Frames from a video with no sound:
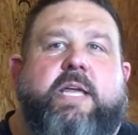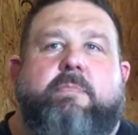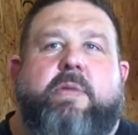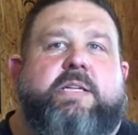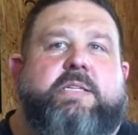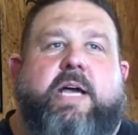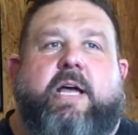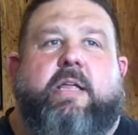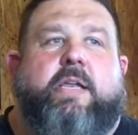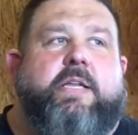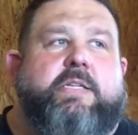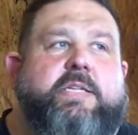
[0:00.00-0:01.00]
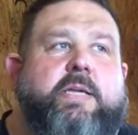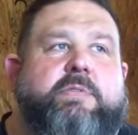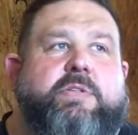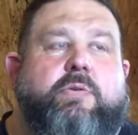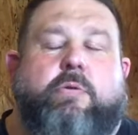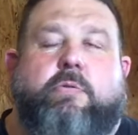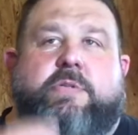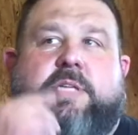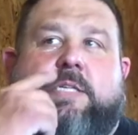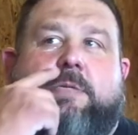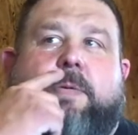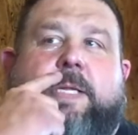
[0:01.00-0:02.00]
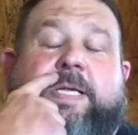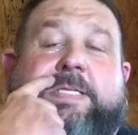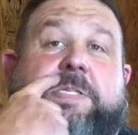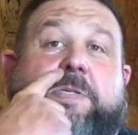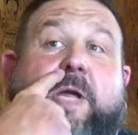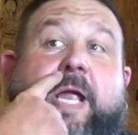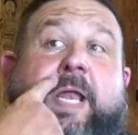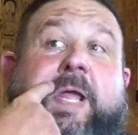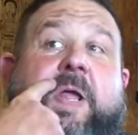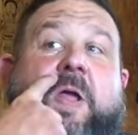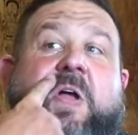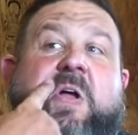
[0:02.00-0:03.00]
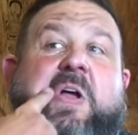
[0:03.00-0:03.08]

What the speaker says: mentality and the same sort of rotation, but his training